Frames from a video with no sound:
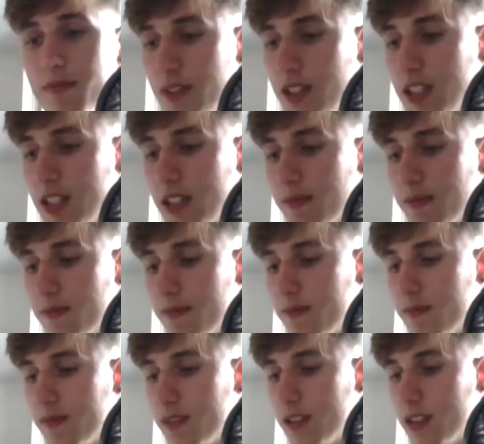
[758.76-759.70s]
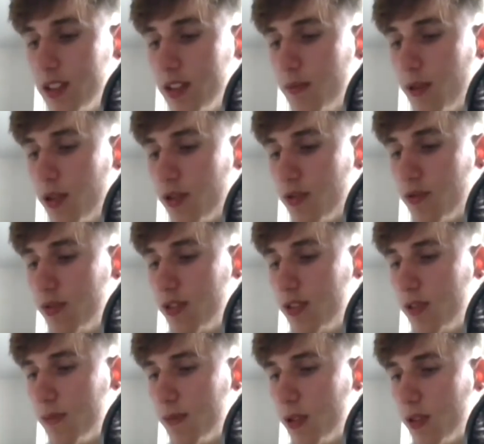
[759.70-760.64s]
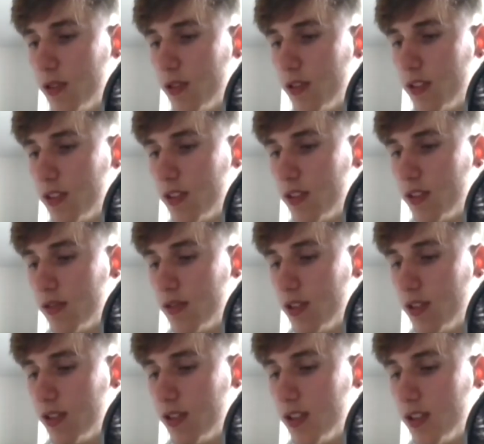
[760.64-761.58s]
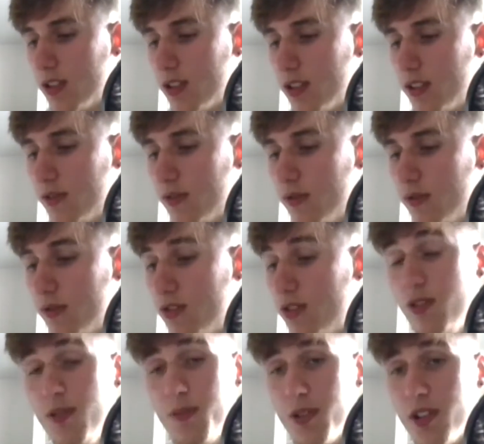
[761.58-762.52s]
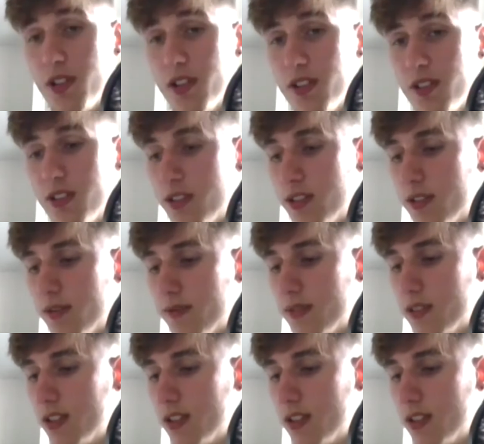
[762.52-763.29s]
Yeah, the most recent post. Crazy guy. He's super good too.